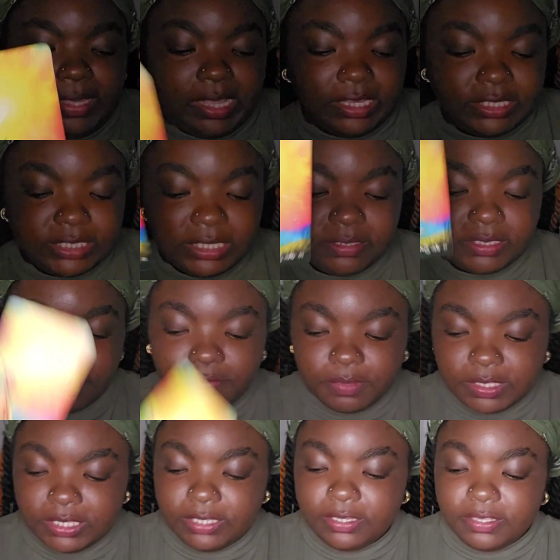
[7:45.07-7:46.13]
I see some
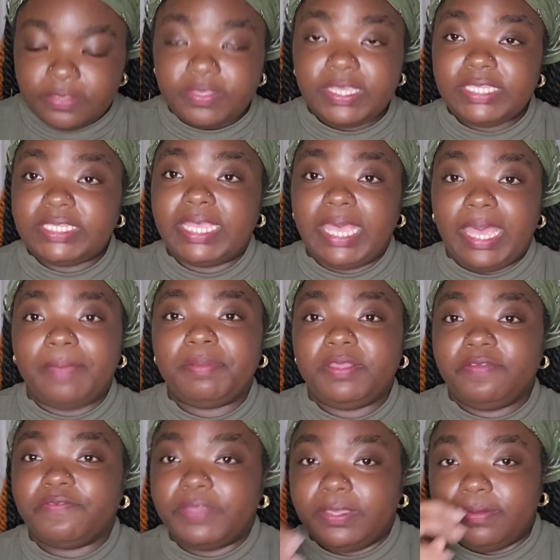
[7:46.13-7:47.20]
really good things
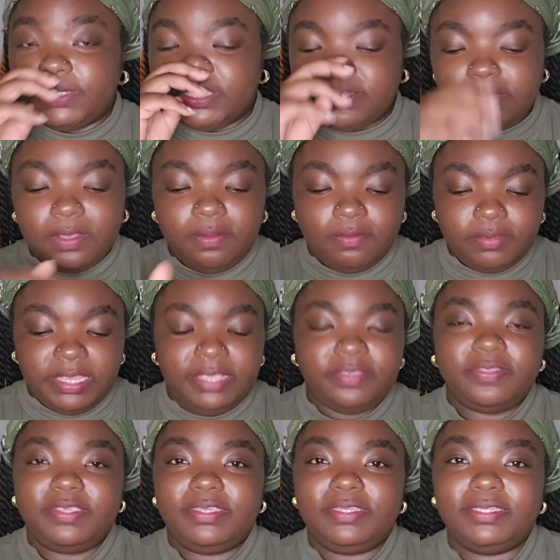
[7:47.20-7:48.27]
happening for you. So don't
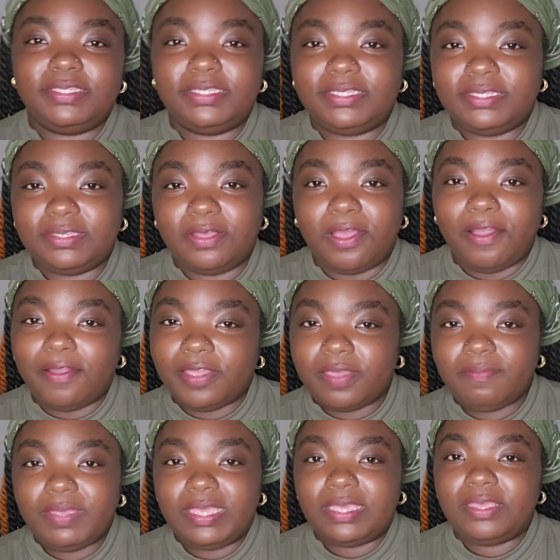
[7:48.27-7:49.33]
let this
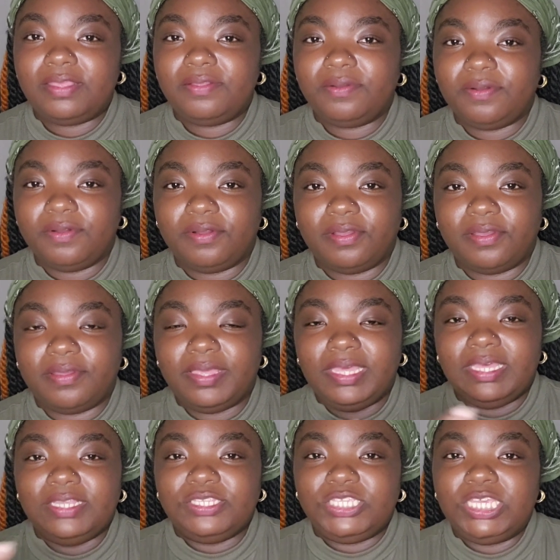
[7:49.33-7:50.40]
argument or
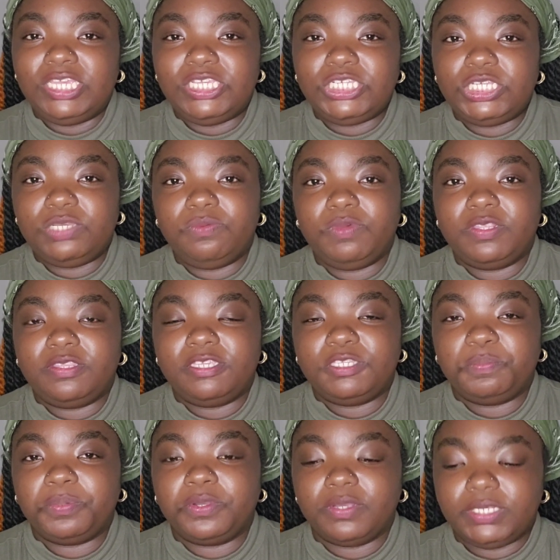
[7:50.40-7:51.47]
tension with
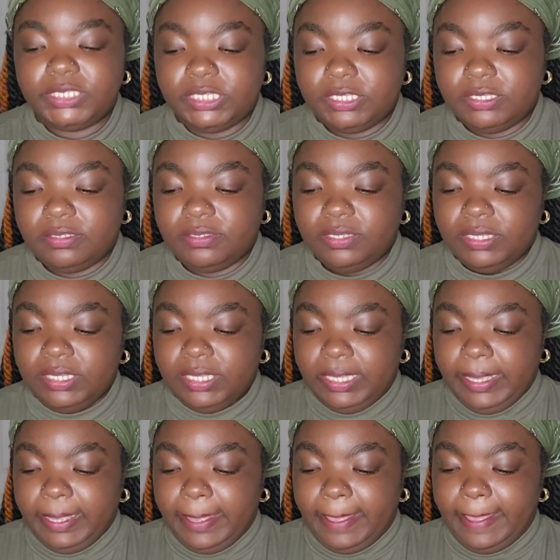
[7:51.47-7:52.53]
this person
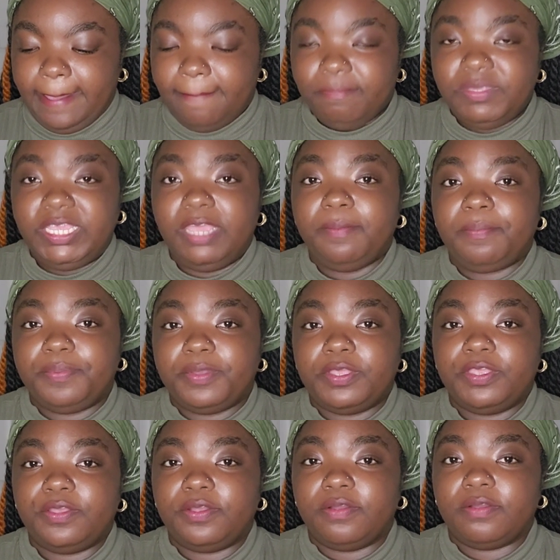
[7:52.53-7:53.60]
um, damper
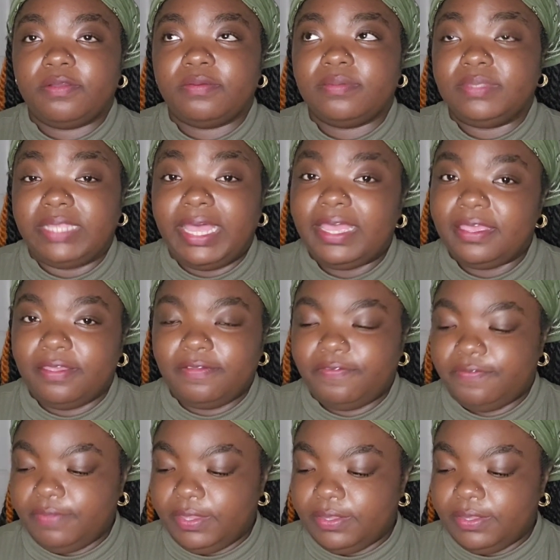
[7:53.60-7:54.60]
your life.